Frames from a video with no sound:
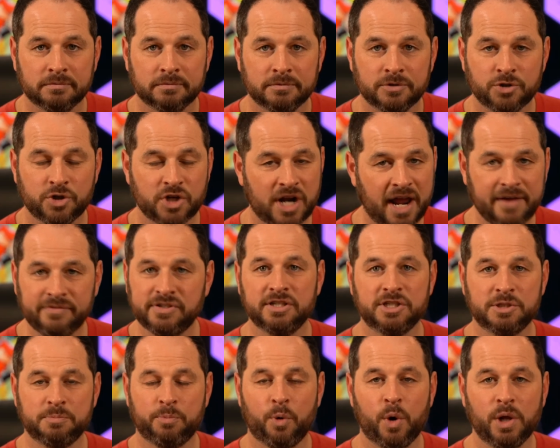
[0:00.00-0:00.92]
Should I have
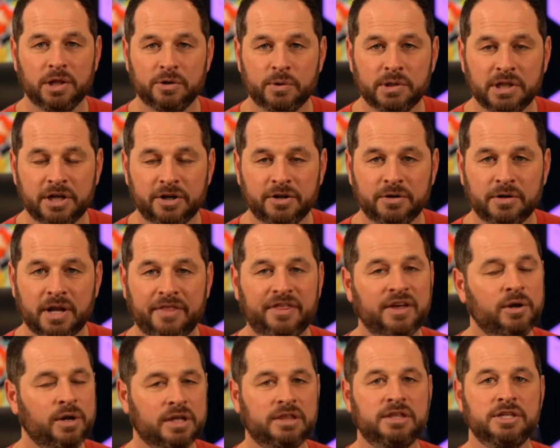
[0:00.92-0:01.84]
said spoiler alert? I
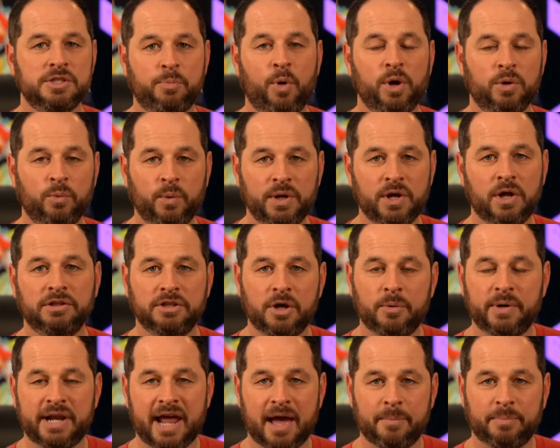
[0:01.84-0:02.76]
think at this point we all know
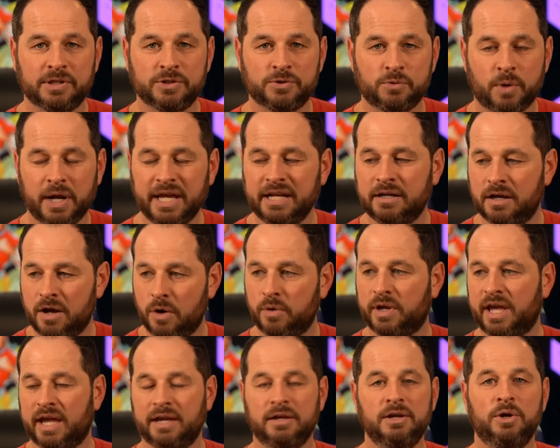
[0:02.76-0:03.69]
what happens, right?
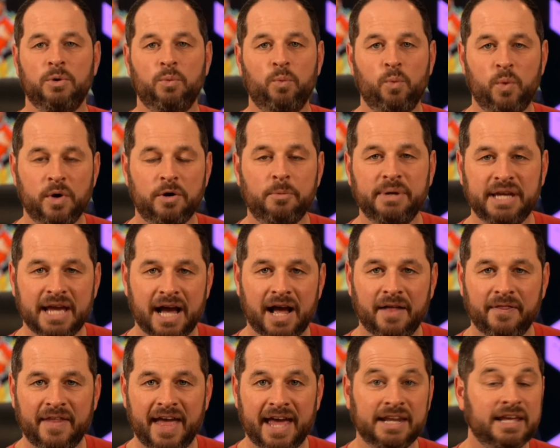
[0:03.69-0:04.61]
Okay, we're
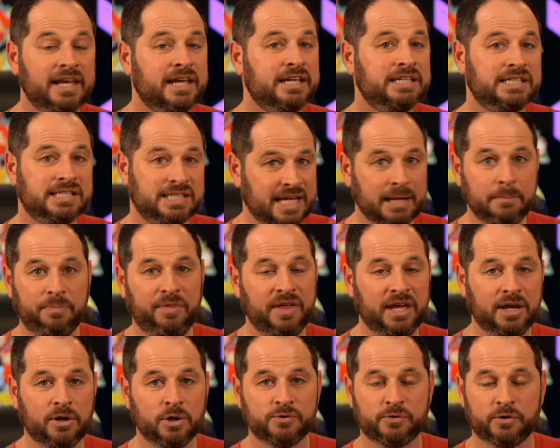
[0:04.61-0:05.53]
beyond that. Same
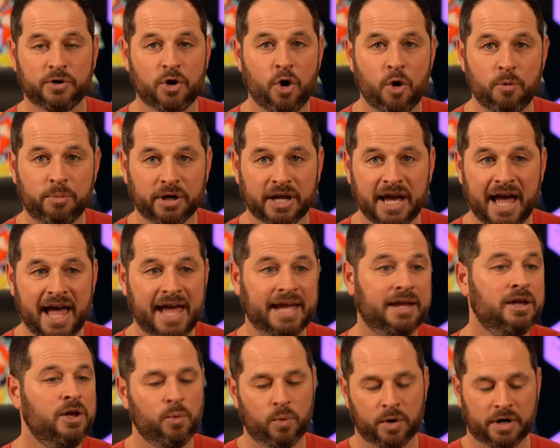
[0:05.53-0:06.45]
thing goes for Cobra Kai.
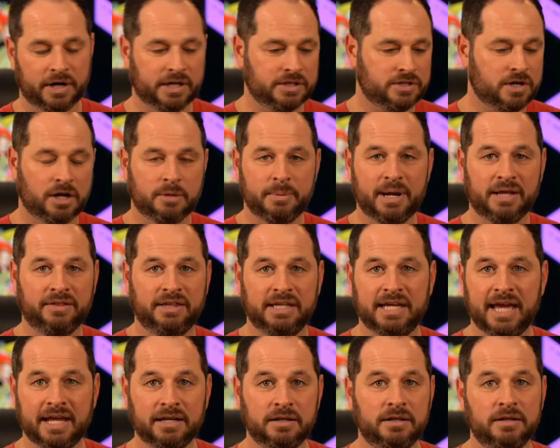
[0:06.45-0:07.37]
We're gonna talk about
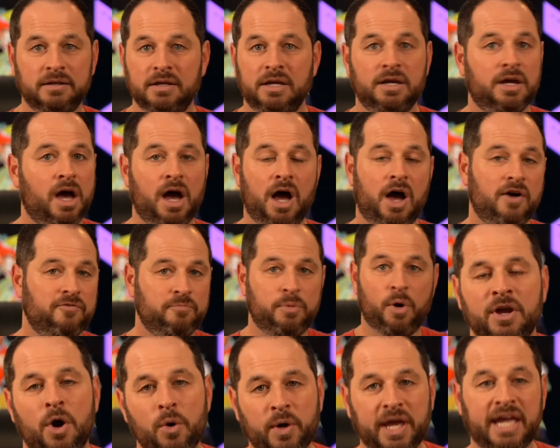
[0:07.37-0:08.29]
the end of
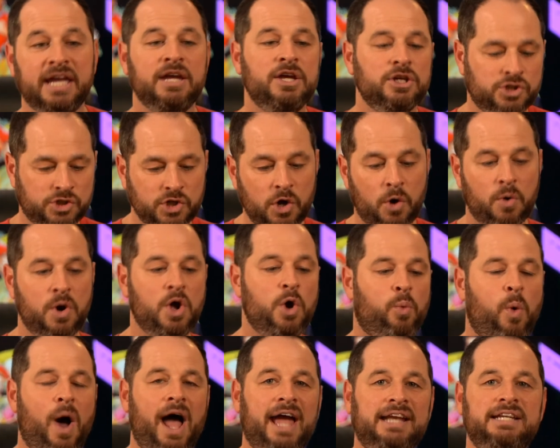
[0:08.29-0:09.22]
both. Okay, so
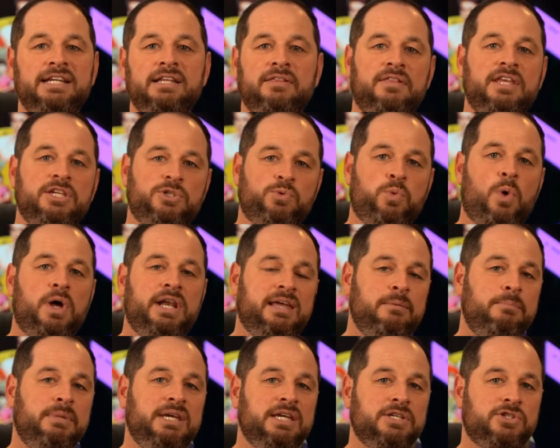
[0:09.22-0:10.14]
why didn't this one
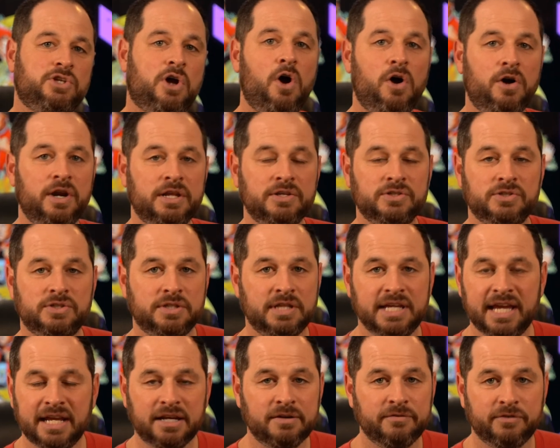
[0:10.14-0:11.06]
hit me as hard as
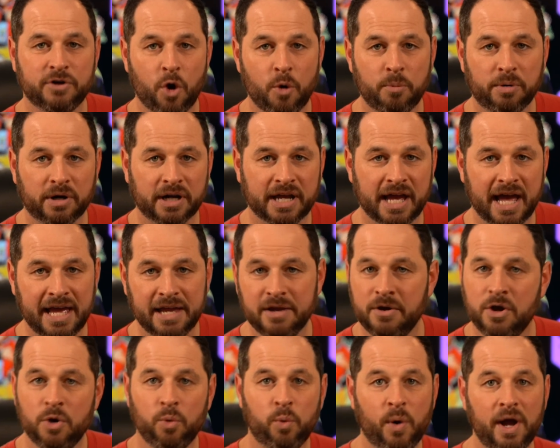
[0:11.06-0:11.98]
the end of Cobra Kai?
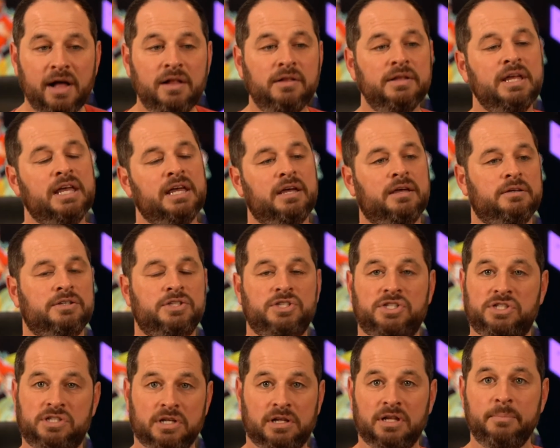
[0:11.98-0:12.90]
Well,
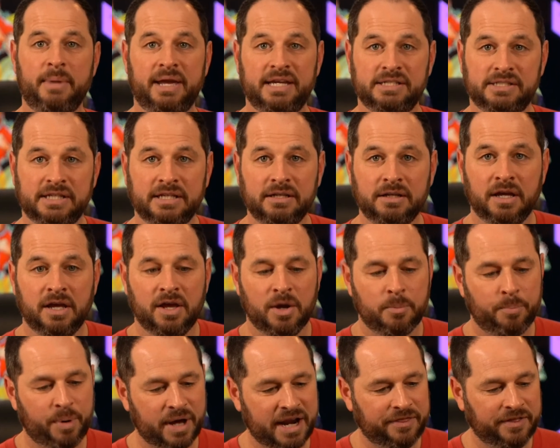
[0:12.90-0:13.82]
still amazing,
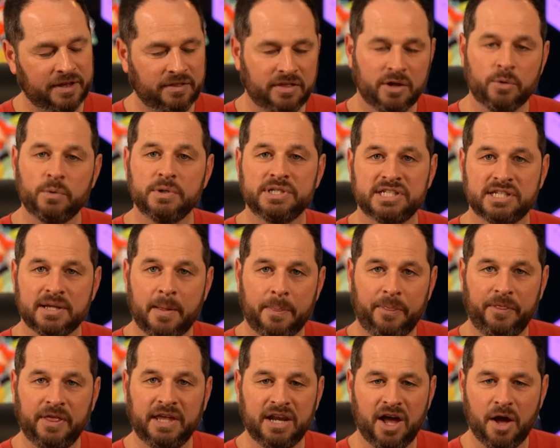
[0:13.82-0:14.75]
but I think there was
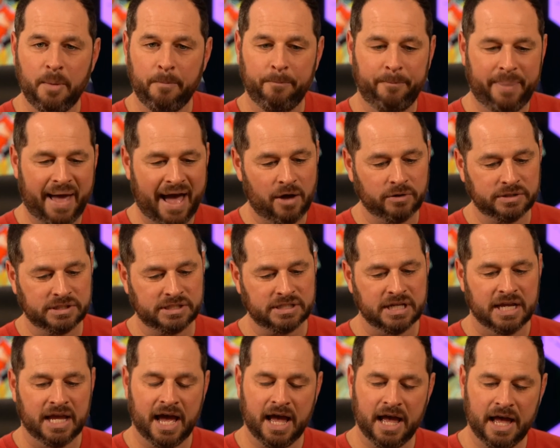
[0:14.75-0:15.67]
something about
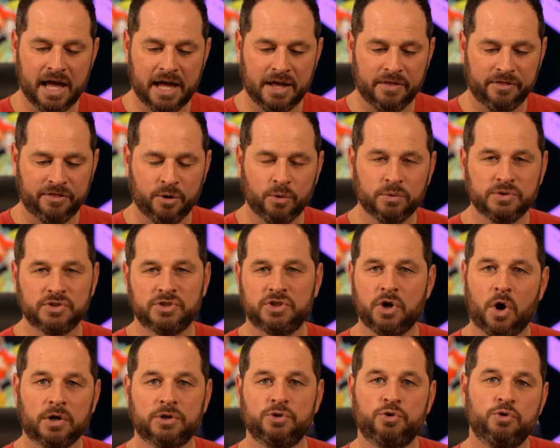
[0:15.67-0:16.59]
uh, those
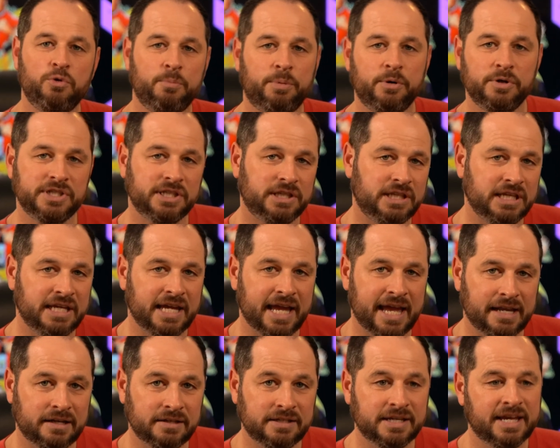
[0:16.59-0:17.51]
Dark Troopers at the
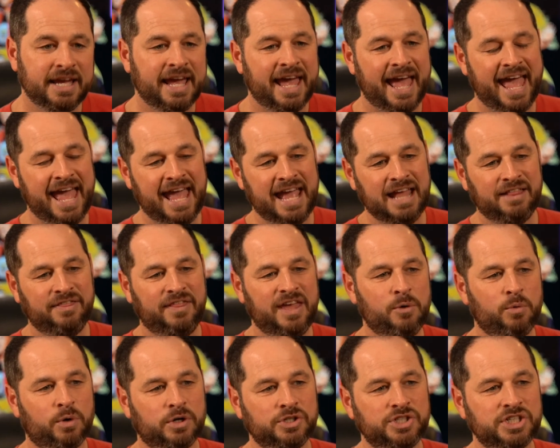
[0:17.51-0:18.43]
end, and they
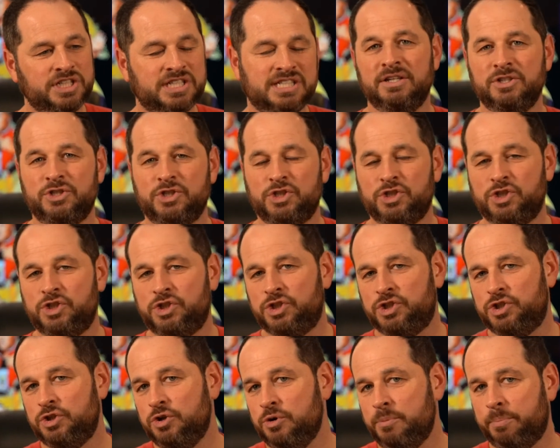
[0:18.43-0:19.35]
were just
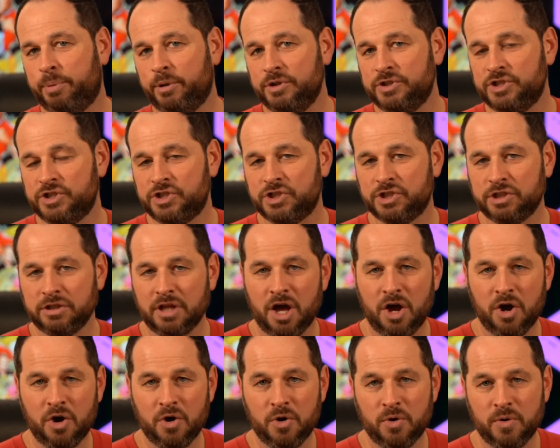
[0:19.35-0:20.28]
super
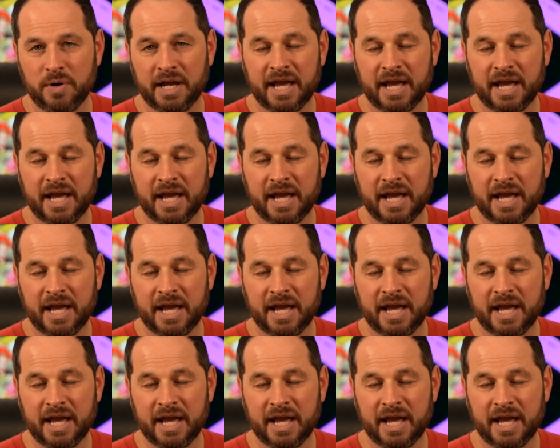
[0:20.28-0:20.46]
slow